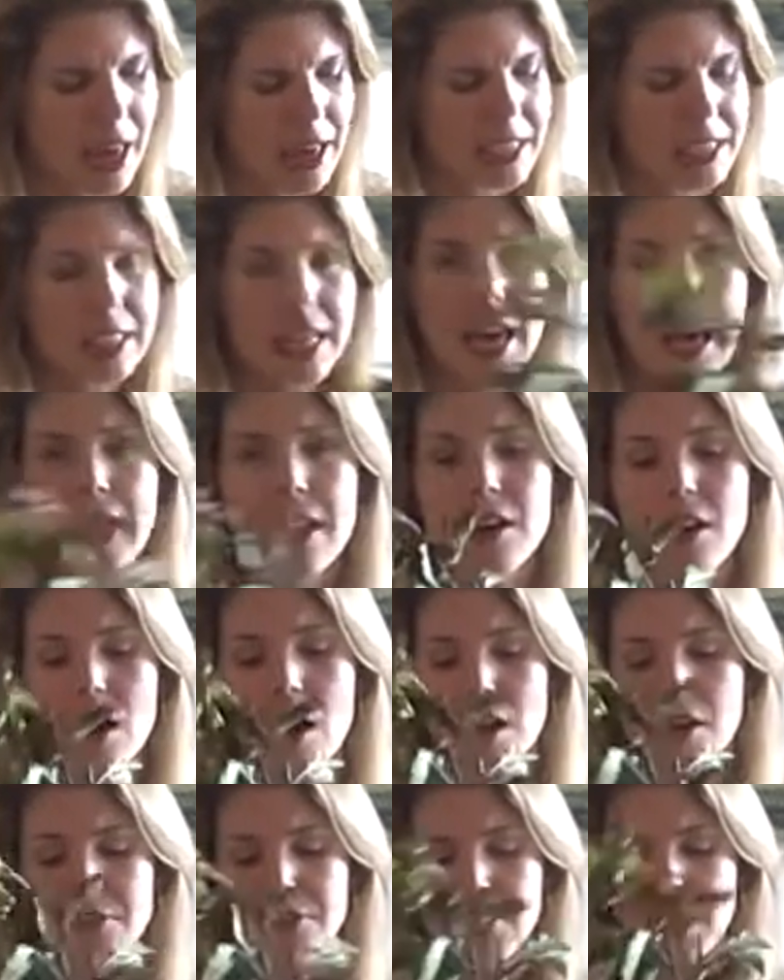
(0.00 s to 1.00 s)
and take
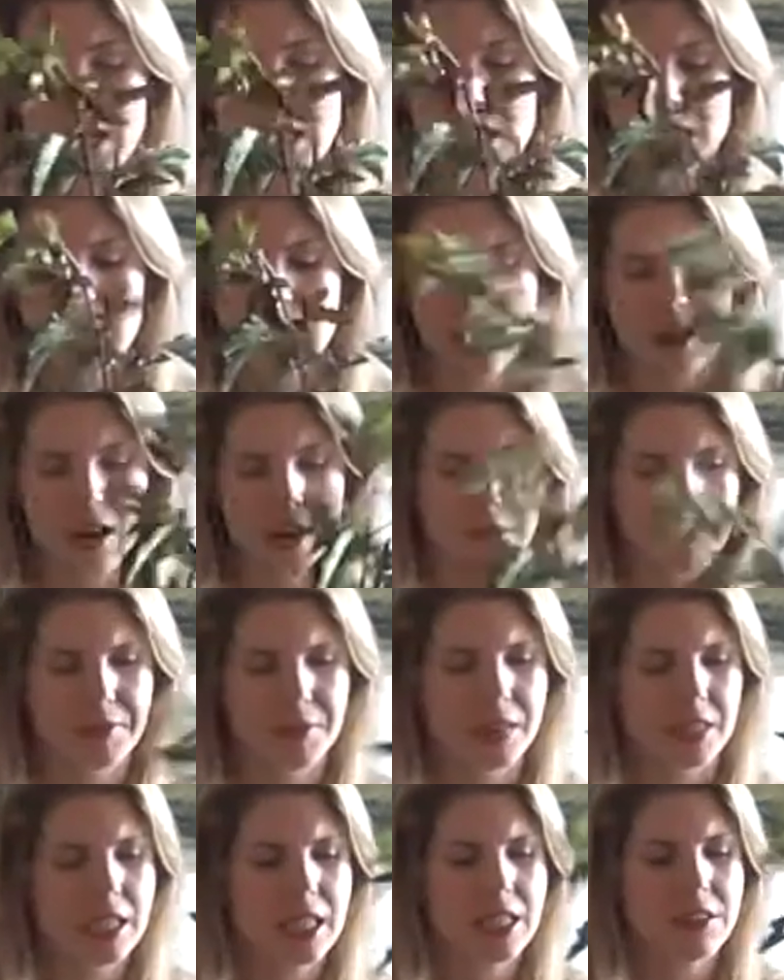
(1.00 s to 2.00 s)
off any
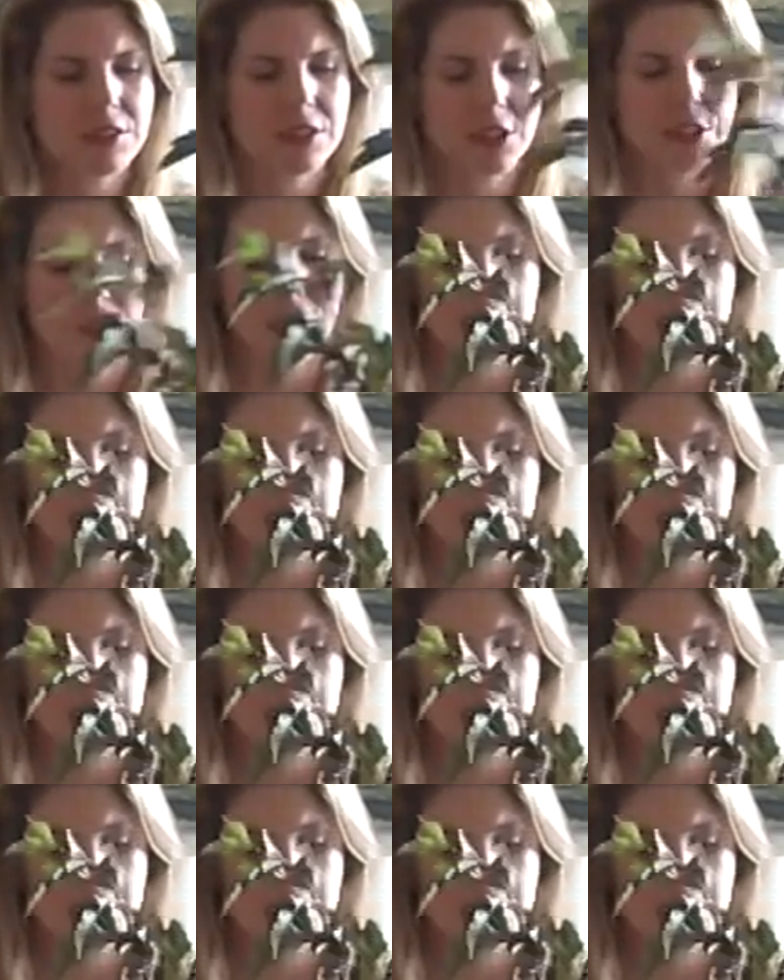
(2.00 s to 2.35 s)
leaves that are